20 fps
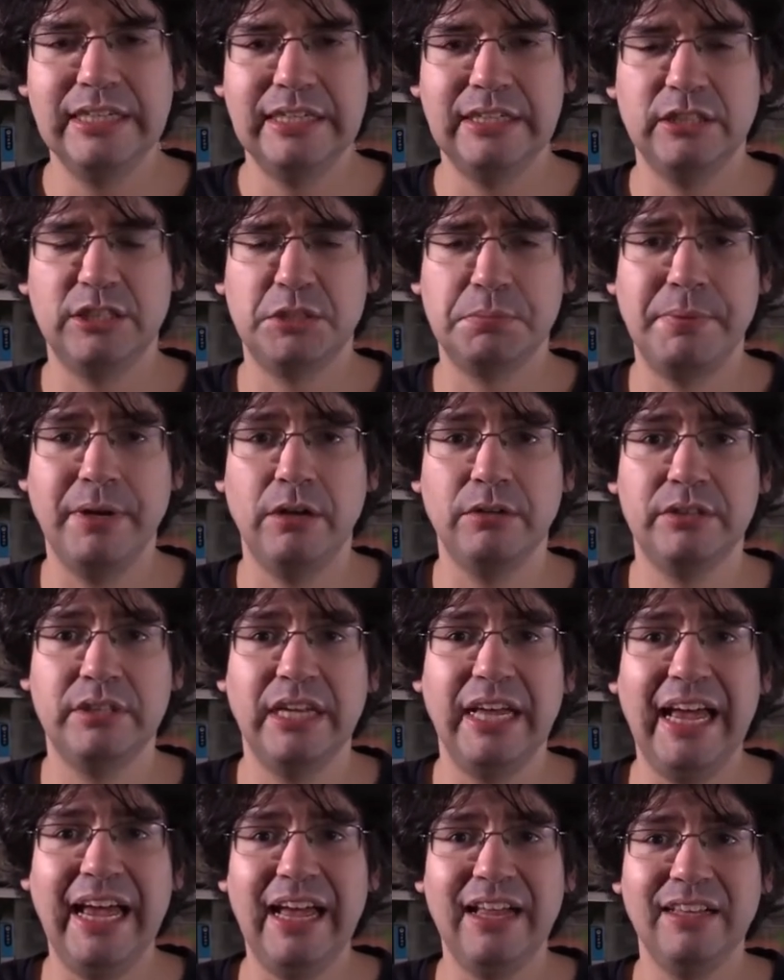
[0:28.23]
It's spelled
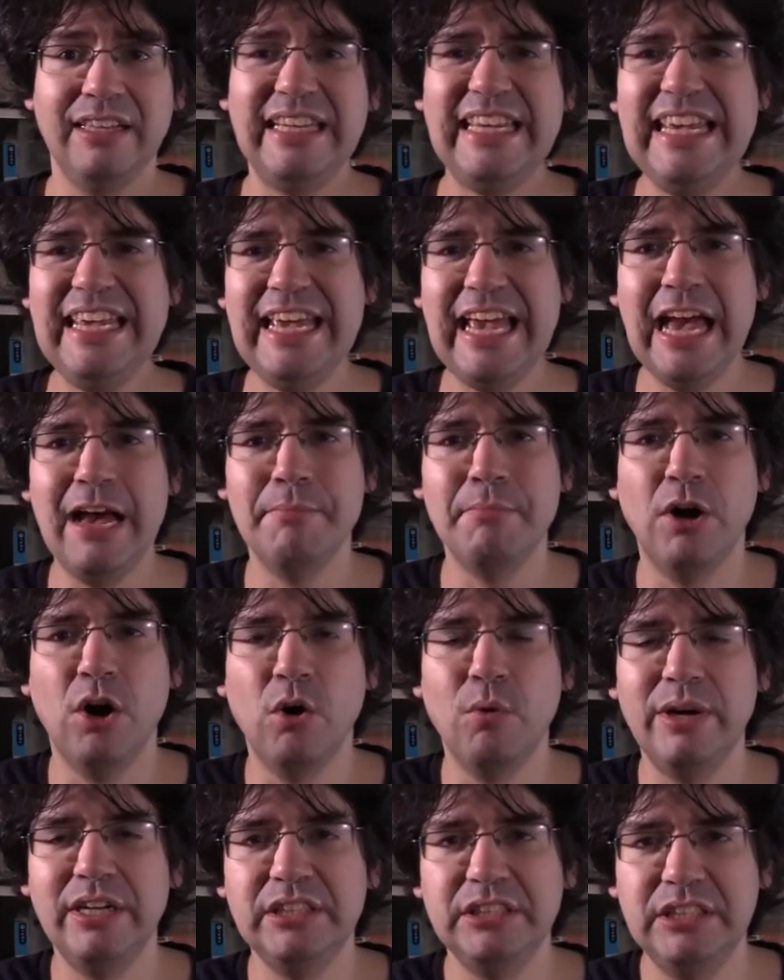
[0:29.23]

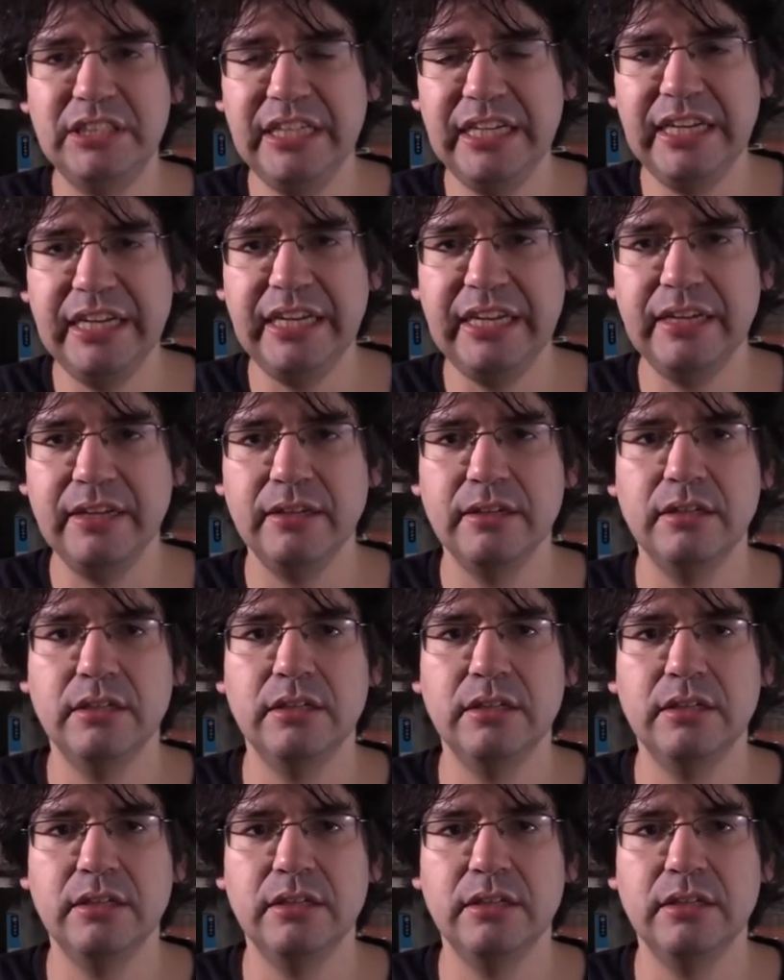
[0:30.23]
L-E-M-O-N-T